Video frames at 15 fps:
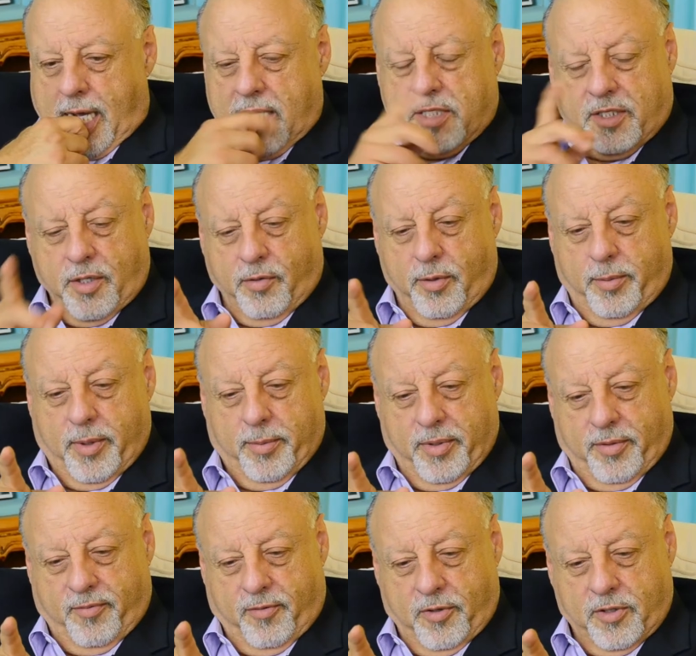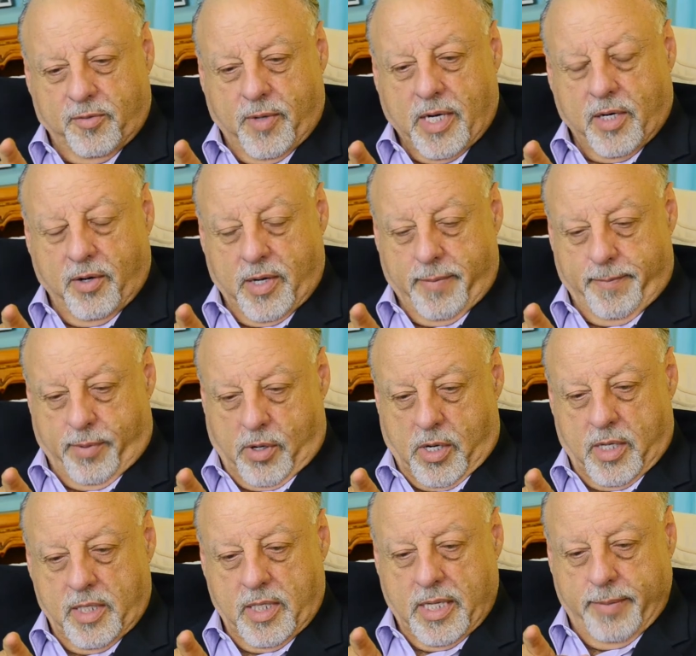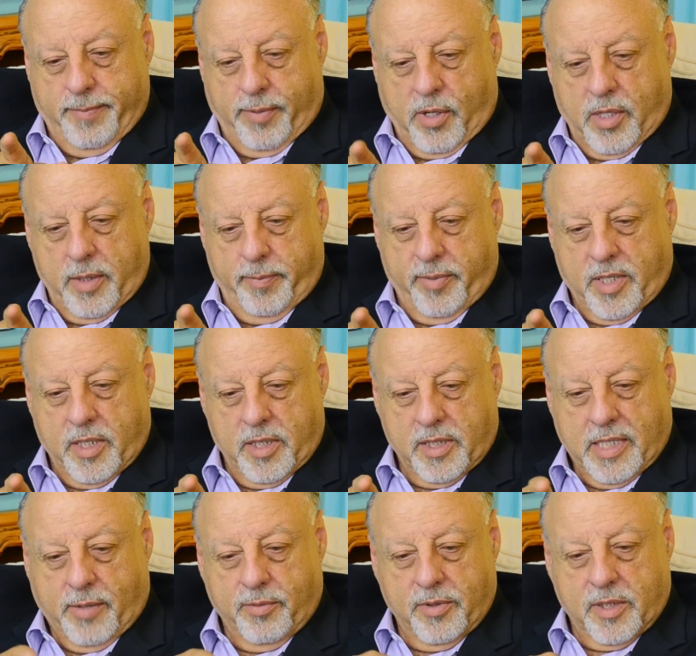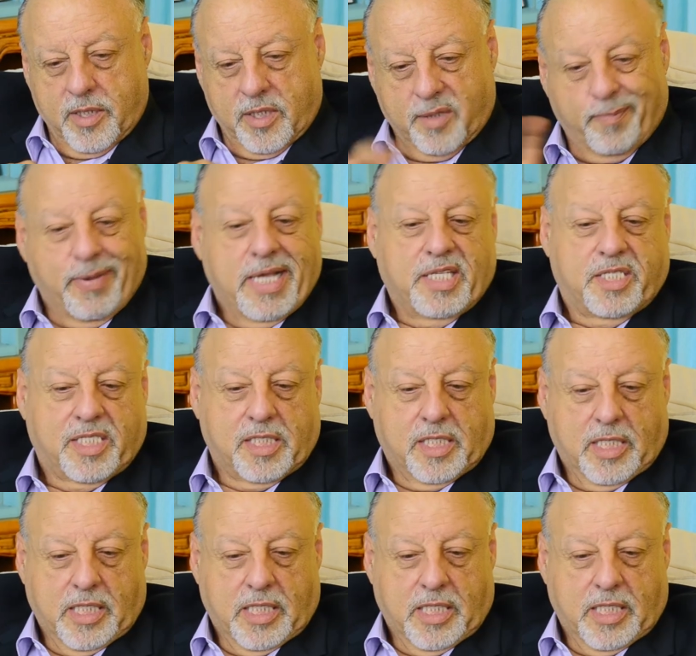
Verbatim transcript: I still remember the first record I bought, and I bought it because I was a space